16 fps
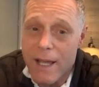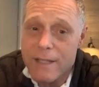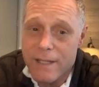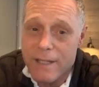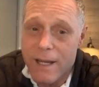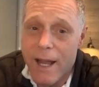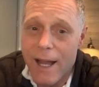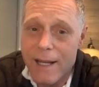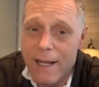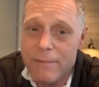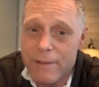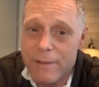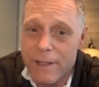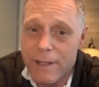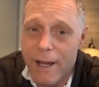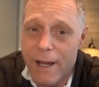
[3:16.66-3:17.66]
a kind of
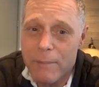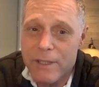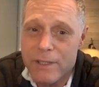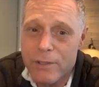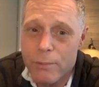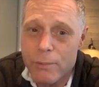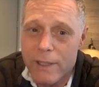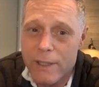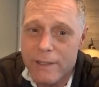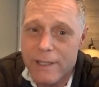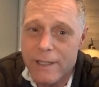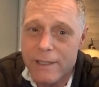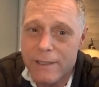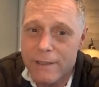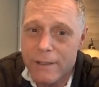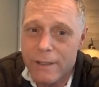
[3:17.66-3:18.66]
a, I mean, do you want
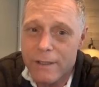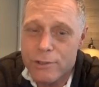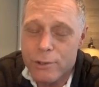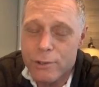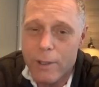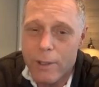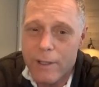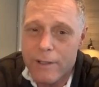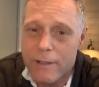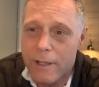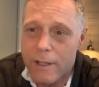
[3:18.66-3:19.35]
the short or the